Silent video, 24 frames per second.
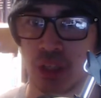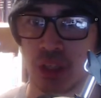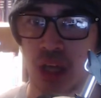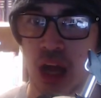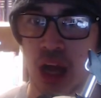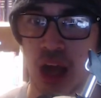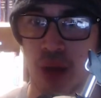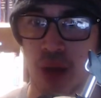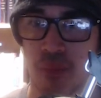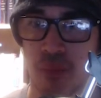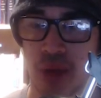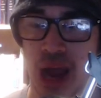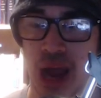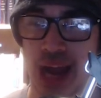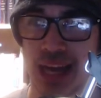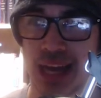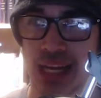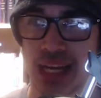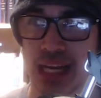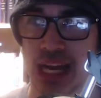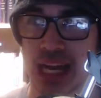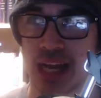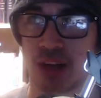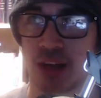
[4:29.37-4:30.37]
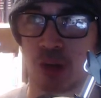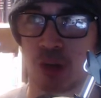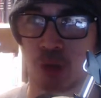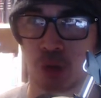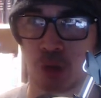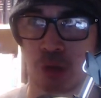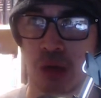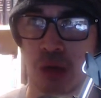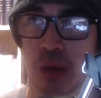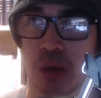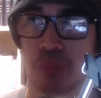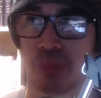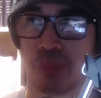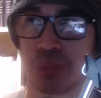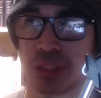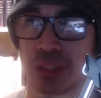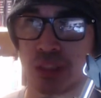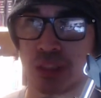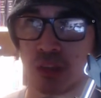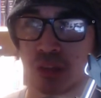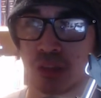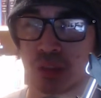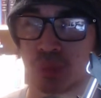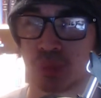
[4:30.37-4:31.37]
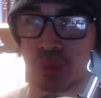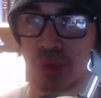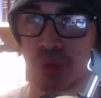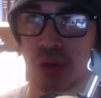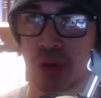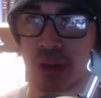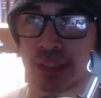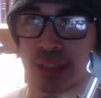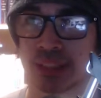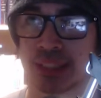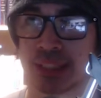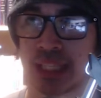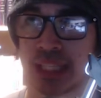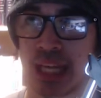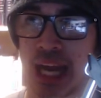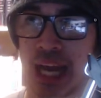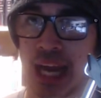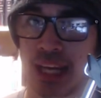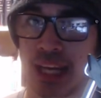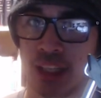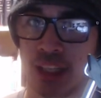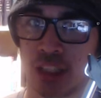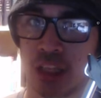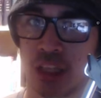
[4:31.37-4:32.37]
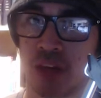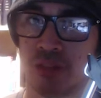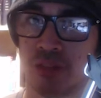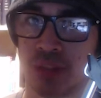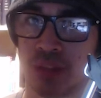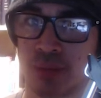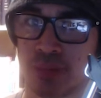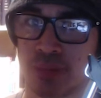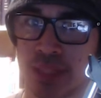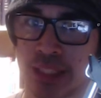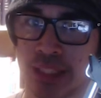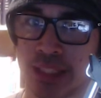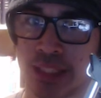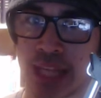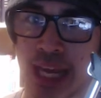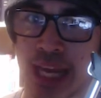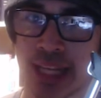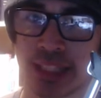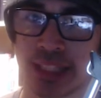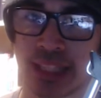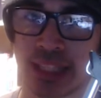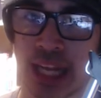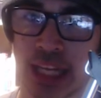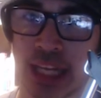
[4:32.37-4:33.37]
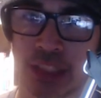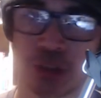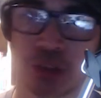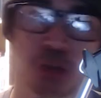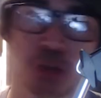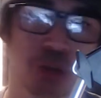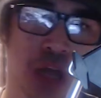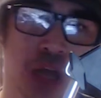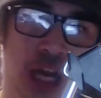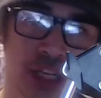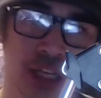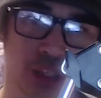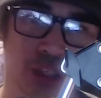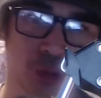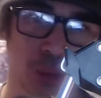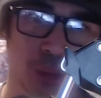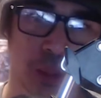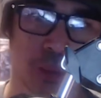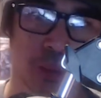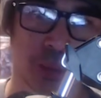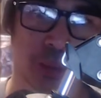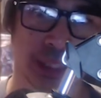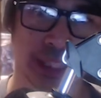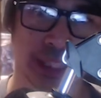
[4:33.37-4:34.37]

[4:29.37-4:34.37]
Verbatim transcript: I grew up with those books. I love them to death. I do not agree with the